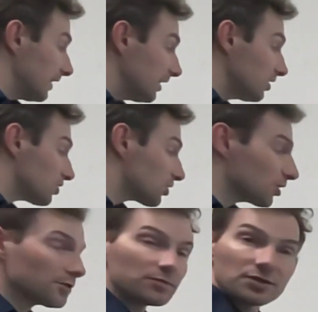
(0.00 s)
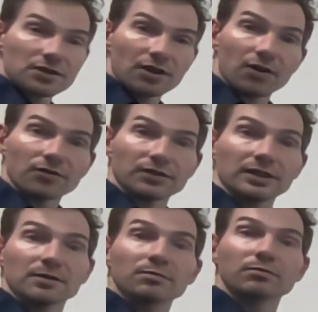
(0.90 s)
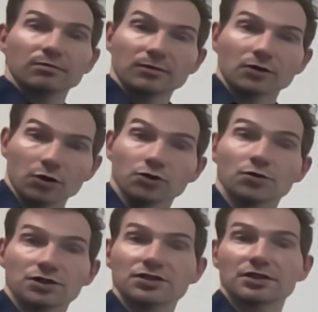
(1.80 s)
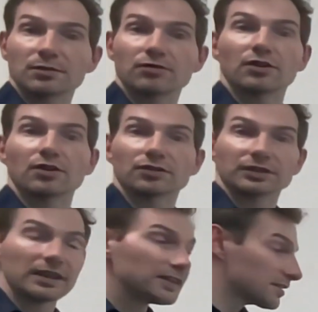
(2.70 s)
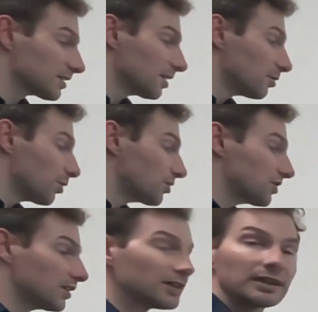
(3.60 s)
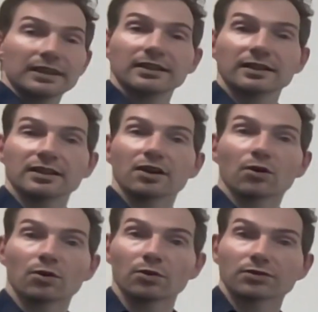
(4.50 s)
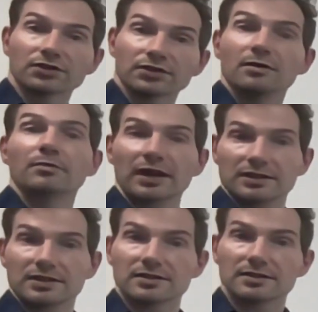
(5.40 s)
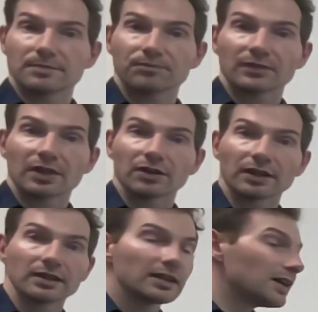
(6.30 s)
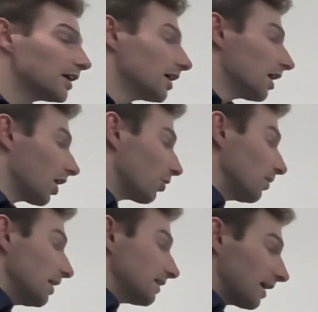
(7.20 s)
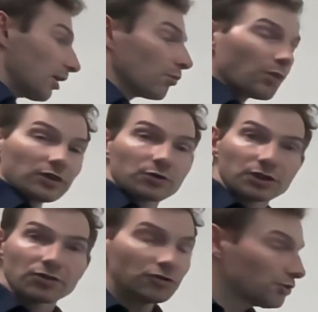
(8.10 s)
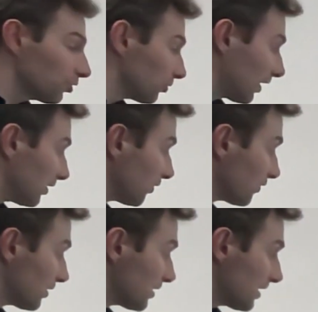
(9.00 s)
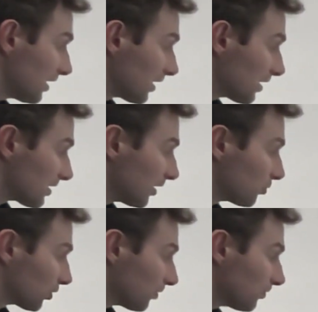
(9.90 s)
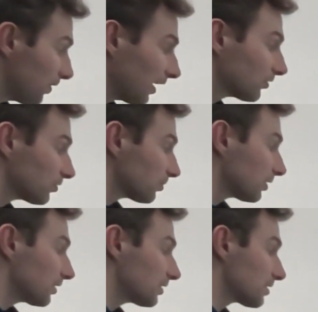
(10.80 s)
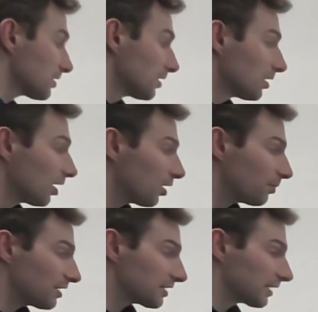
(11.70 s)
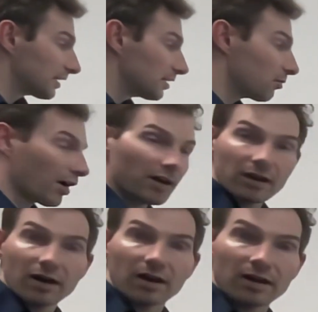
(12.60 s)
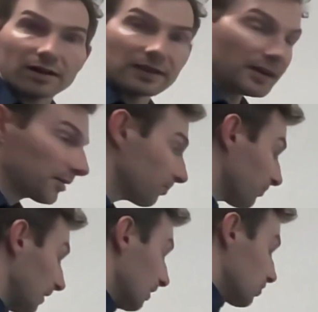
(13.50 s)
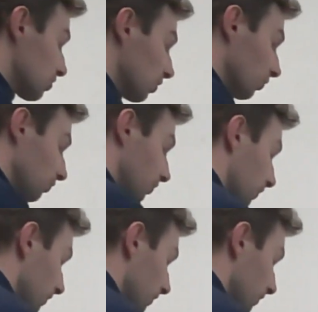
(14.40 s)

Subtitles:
in terms of a new system of coordinates, but still in the old basis. Okay. Now, what you can do and notice here is that you can factorize basically by r here. So you